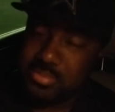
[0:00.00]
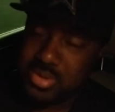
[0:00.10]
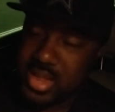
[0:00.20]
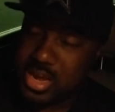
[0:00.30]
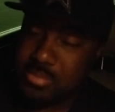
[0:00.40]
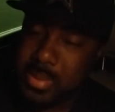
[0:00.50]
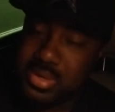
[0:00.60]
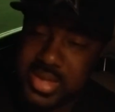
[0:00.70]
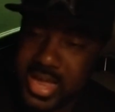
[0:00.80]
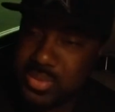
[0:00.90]
but like her baby
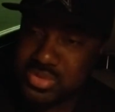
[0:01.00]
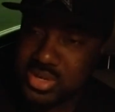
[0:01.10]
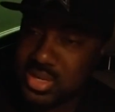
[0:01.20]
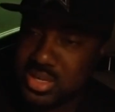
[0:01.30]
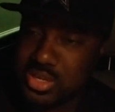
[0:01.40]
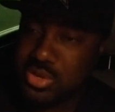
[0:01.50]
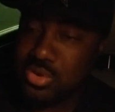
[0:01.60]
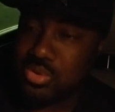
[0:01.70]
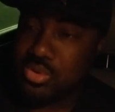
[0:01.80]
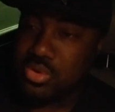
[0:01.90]
daddy was going to get
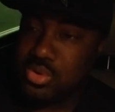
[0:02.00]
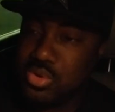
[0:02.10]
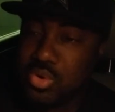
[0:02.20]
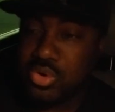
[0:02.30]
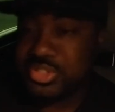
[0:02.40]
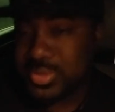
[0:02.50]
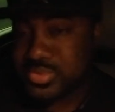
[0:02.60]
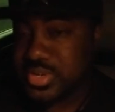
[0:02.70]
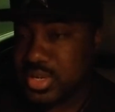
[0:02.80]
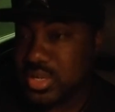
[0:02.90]
killed or she
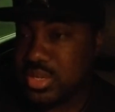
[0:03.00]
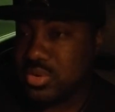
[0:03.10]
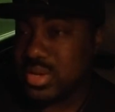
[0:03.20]
was going to get killed.